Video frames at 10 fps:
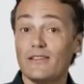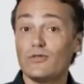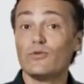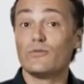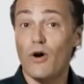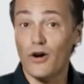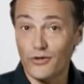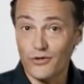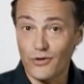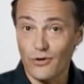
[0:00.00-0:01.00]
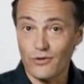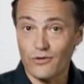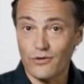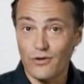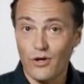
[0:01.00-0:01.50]
to smarter
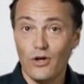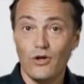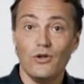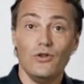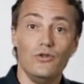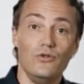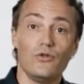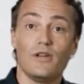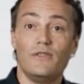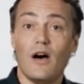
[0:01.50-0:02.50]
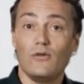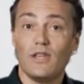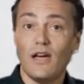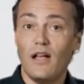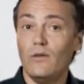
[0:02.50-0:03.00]
socks, you can now
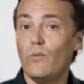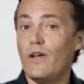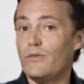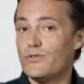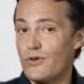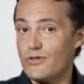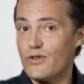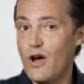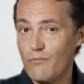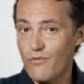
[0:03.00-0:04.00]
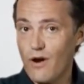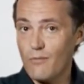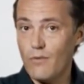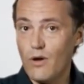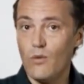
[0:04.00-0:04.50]
tell where your socks come
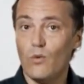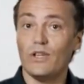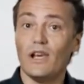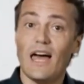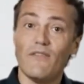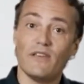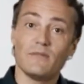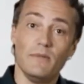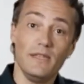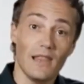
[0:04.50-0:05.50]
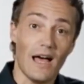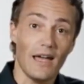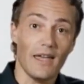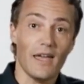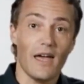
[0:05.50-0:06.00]
from, what their life has been
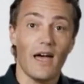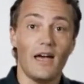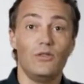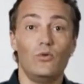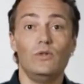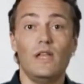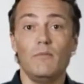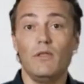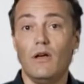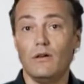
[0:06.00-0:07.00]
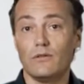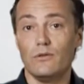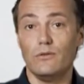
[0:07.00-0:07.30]
like, and who they belong to.